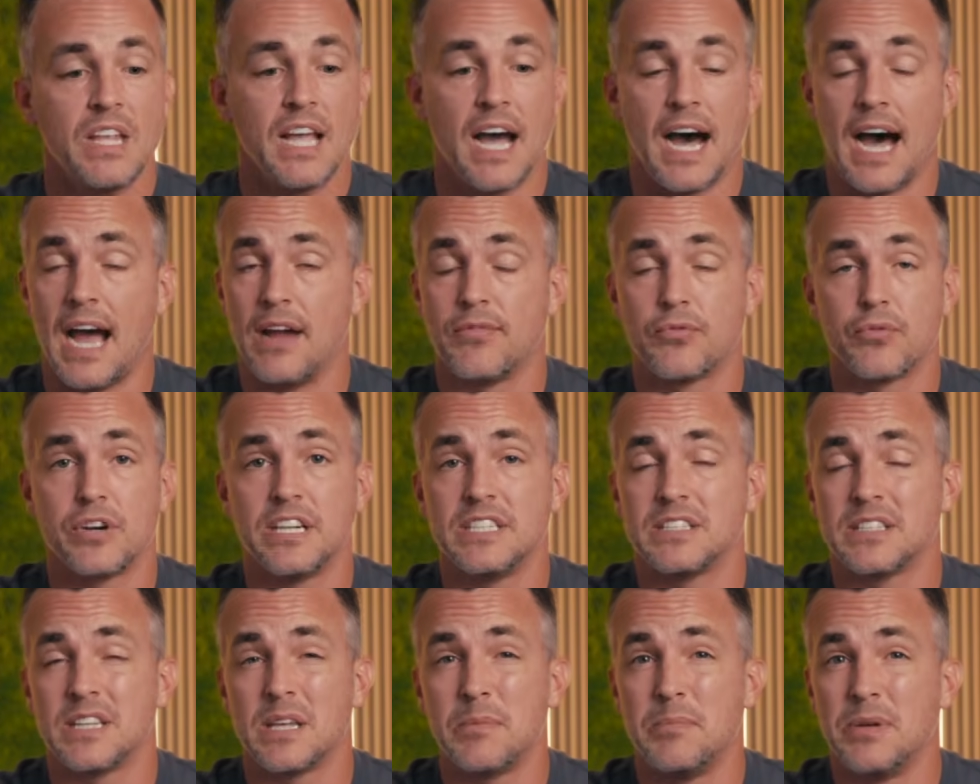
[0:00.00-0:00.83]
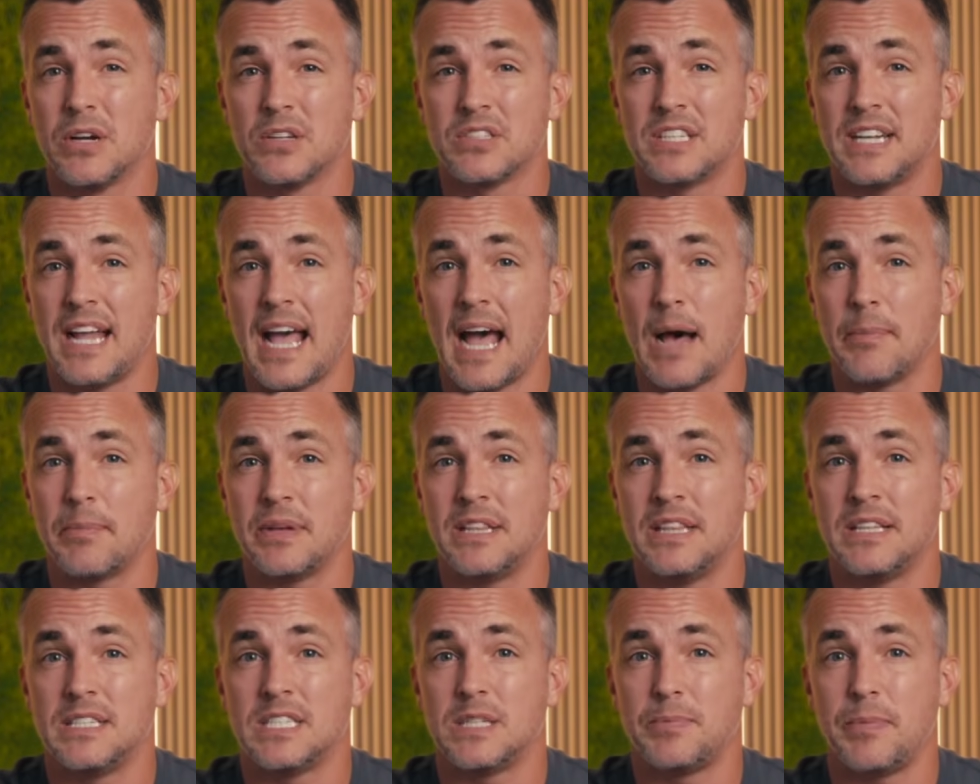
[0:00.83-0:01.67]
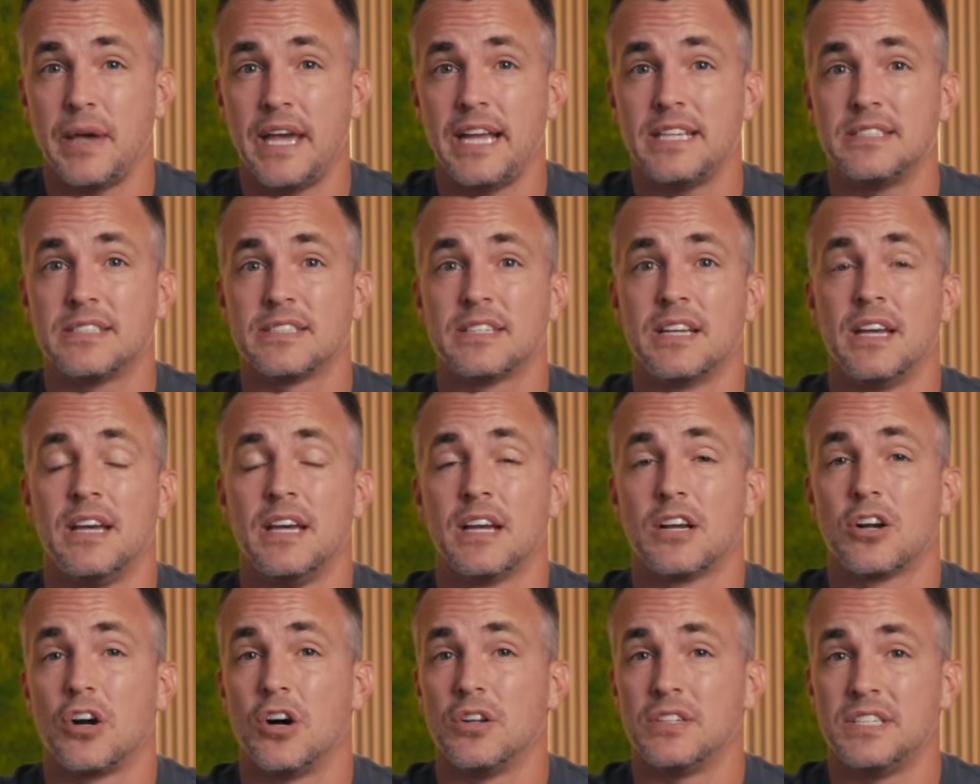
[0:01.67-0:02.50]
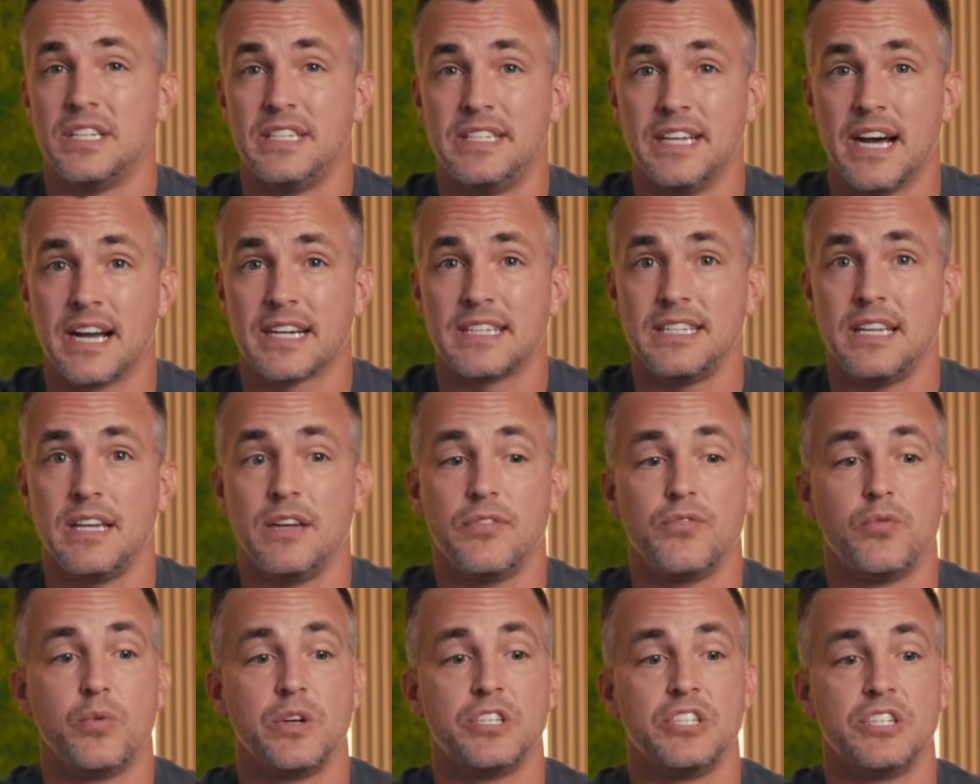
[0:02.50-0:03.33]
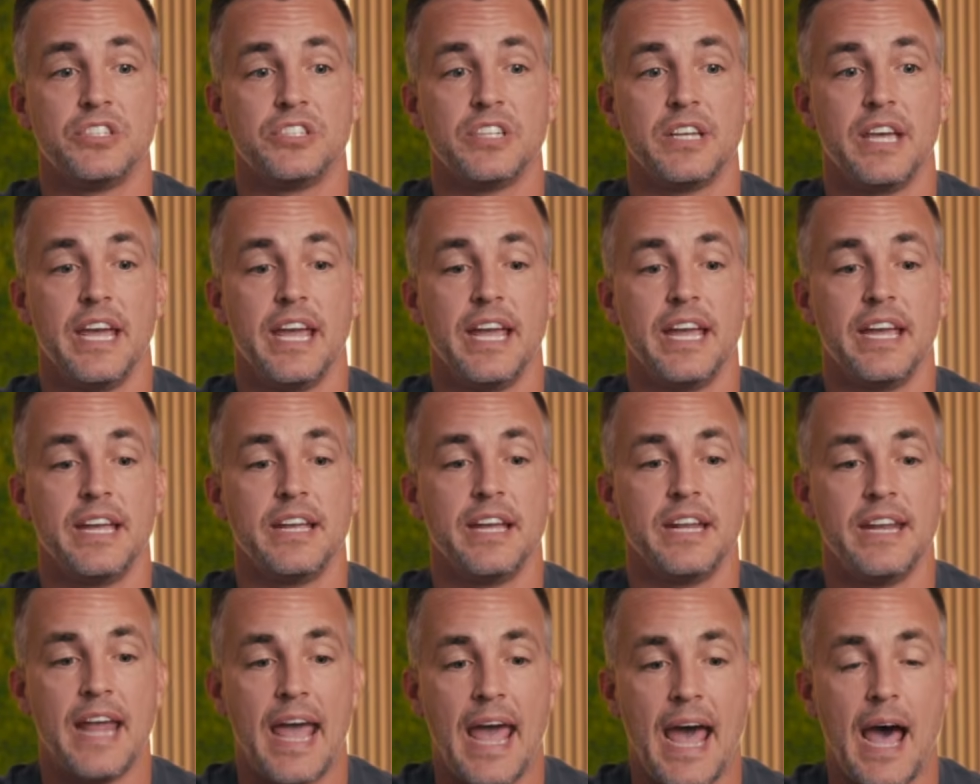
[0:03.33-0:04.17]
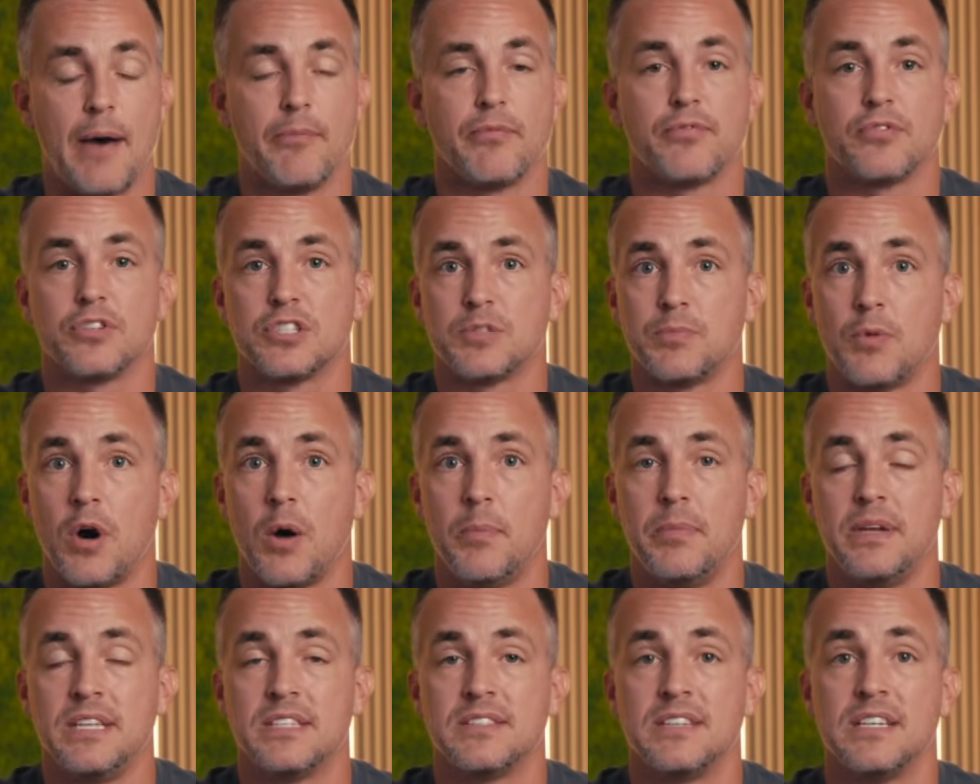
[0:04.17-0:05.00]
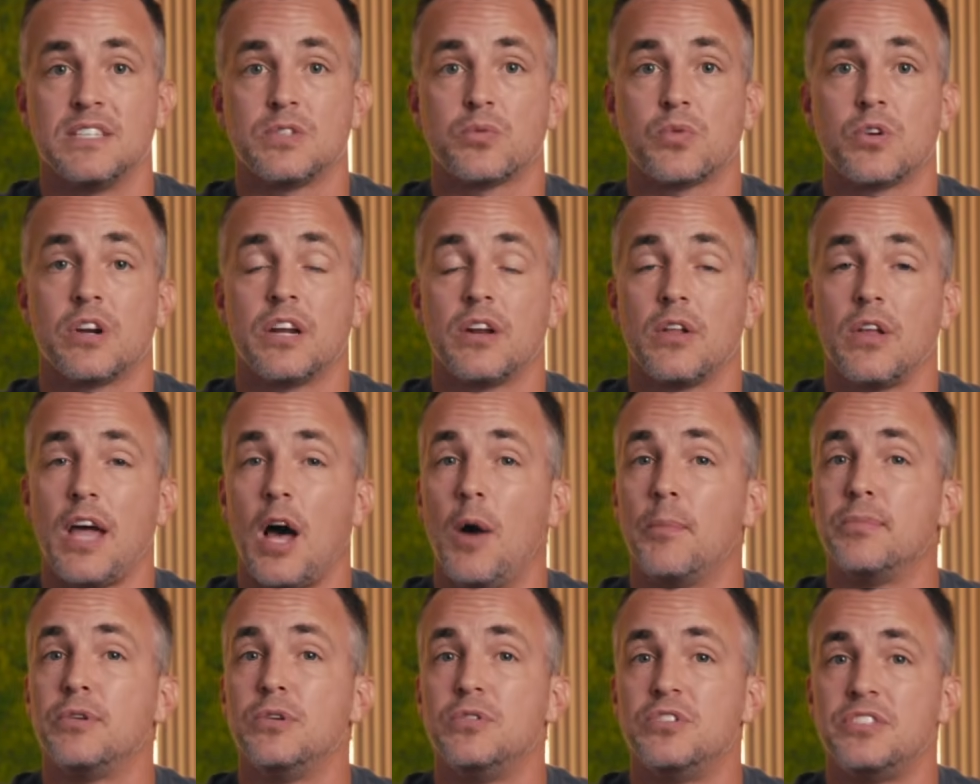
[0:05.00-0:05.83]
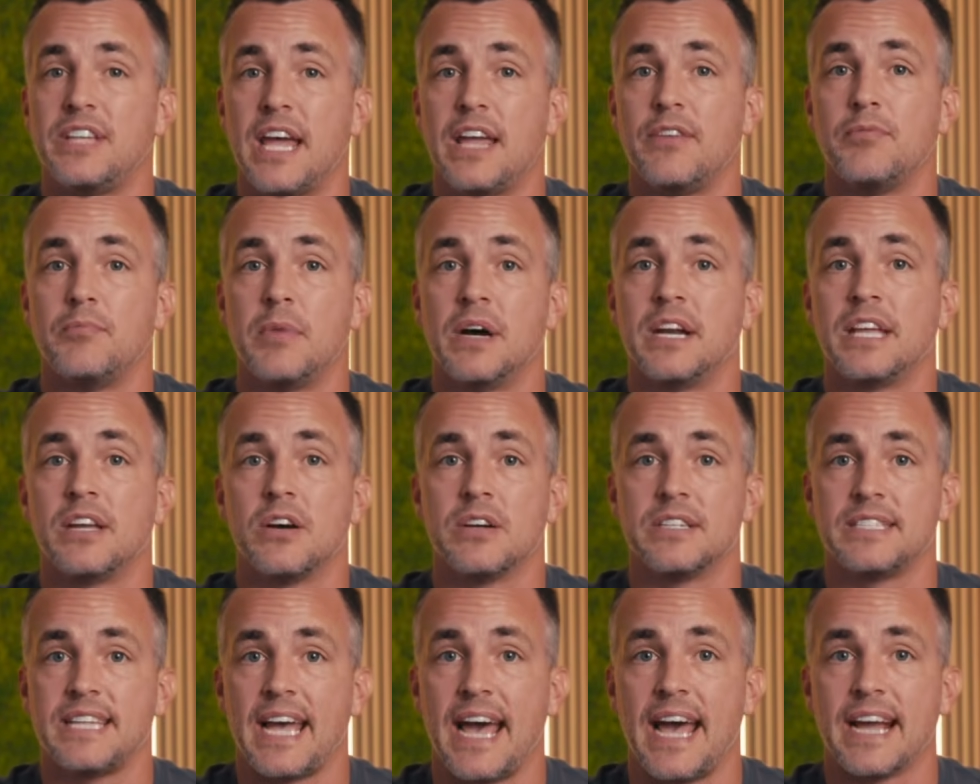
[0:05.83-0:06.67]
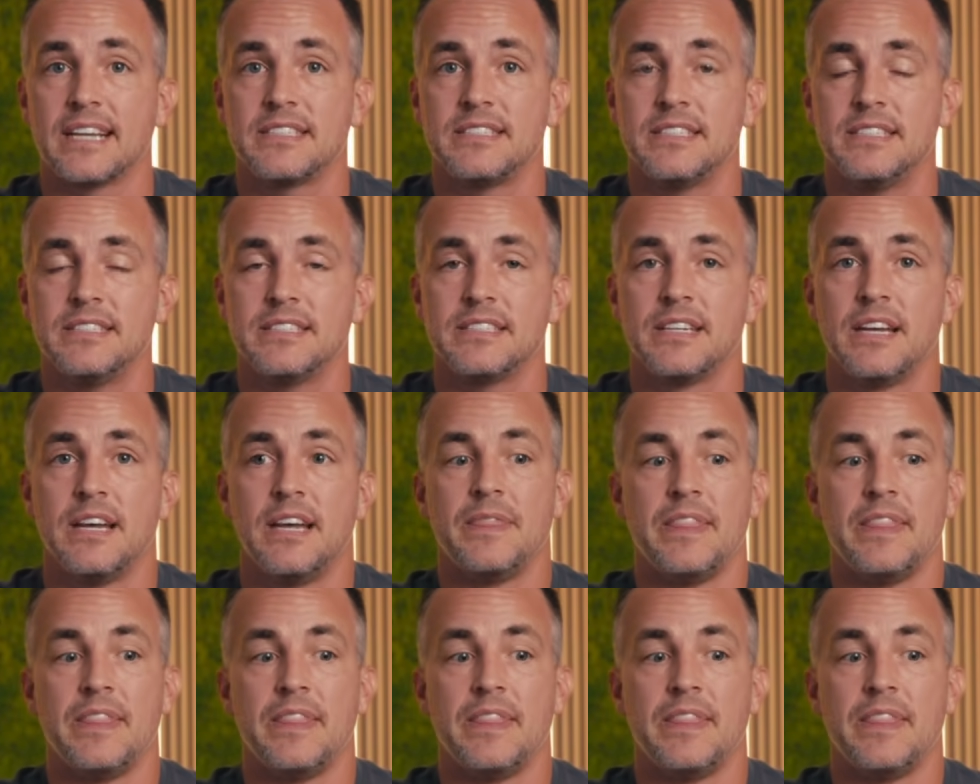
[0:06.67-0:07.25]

I've recently built an app in this space called Deductive, which is an app for small business where it'll help you save money on taxes.